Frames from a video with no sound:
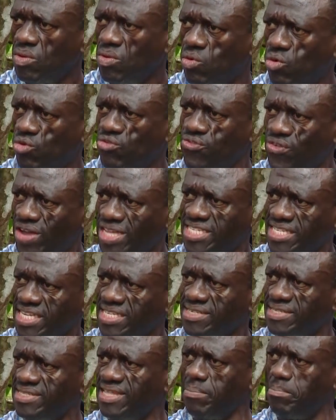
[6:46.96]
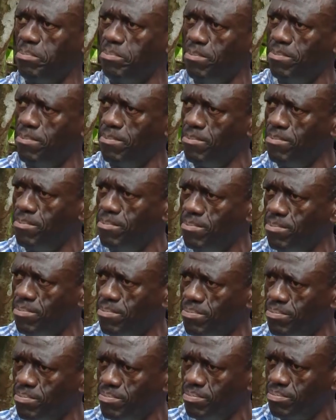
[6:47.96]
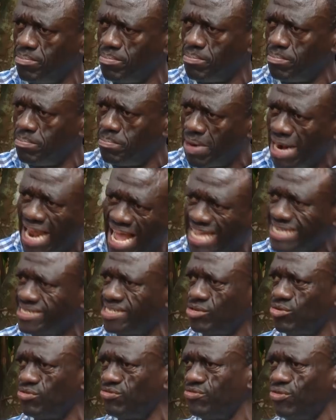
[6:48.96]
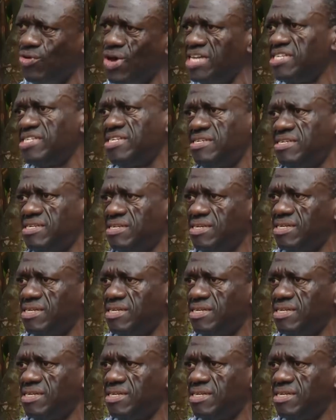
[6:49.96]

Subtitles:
who faces the brunt of what